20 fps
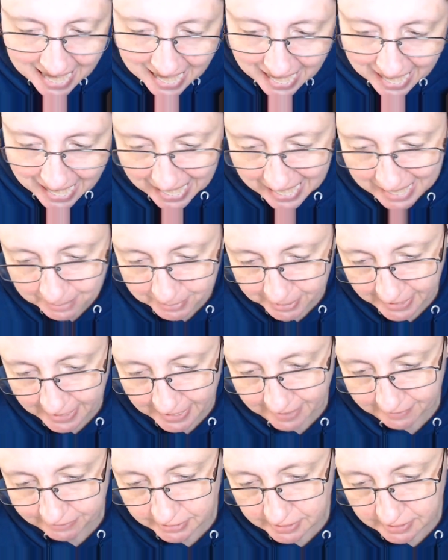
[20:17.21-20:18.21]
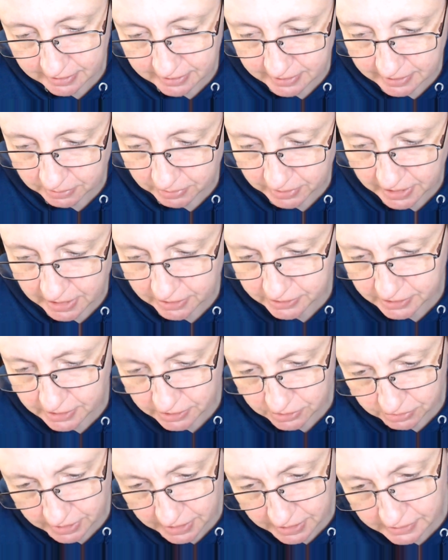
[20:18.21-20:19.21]
I might have to see what else
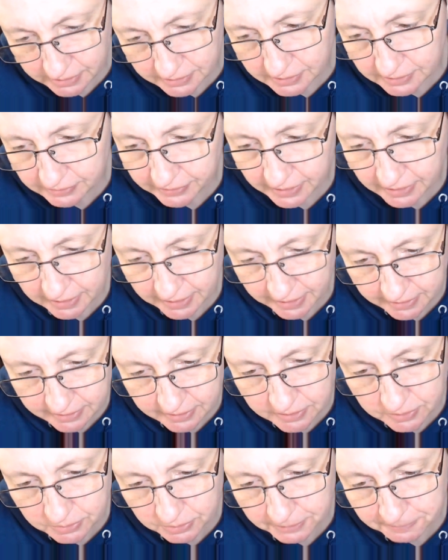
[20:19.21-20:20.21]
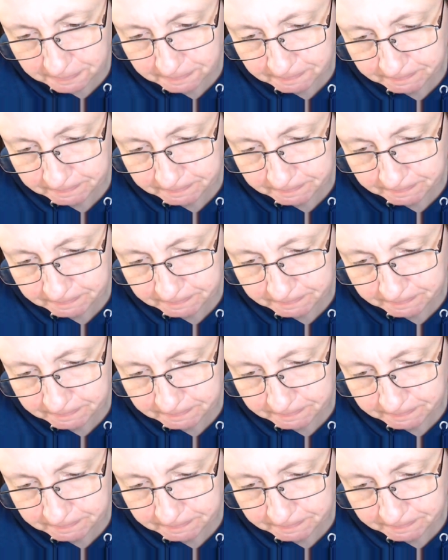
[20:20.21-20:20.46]
he's written if I like this one.